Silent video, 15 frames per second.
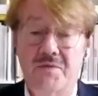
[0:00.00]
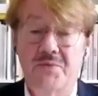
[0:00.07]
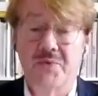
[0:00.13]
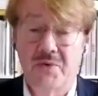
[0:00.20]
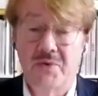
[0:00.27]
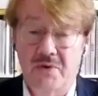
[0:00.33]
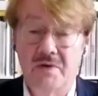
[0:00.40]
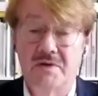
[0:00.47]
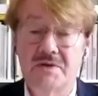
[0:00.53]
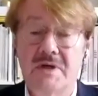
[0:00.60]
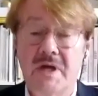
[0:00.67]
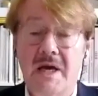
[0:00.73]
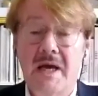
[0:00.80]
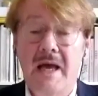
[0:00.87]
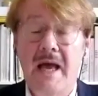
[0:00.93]
world.
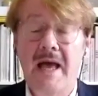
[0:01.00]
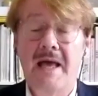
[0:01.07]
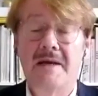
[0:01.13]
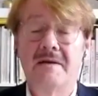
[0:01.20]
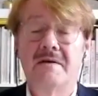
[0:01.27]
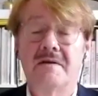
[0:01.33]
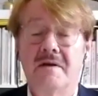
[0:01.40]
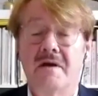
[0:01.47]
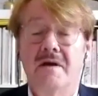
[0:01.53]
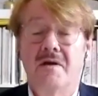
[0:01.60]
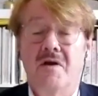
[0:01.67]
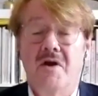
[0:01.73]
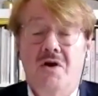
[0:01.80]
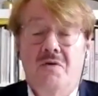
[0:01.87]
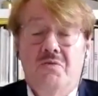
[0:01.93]
And
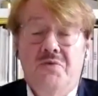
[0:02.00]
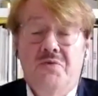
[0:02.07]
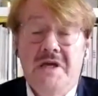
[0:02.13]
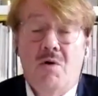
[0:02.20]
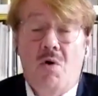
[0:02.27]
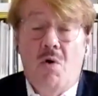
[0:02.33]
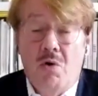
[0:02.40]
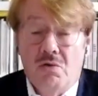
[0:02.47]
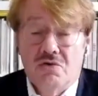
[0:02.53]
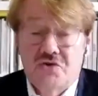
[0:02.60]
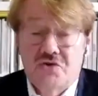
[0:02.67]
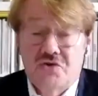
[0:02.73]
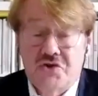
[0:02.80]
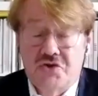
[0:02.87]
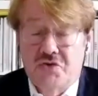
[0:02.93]
we
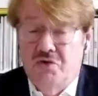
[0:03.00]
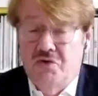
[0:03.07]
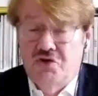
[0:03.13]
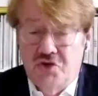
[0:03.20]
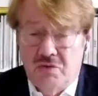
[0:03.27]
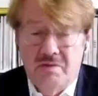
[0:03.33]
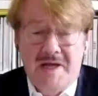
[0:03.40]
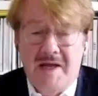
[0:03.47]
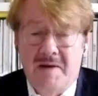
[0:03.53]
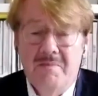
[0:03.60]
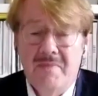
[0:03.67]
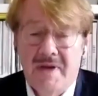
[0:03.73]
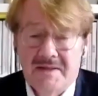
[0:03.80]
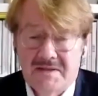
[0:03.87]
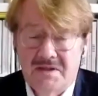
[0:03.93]
also should and
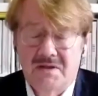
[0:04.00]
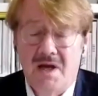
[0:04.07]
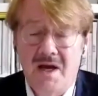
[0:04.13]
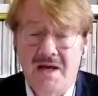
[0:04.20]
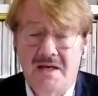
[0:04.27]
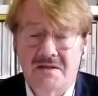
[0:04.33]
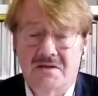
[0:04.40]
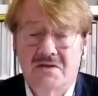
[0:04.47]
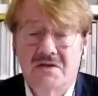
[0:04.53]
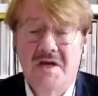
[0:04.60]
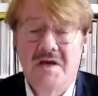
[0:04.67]
must ask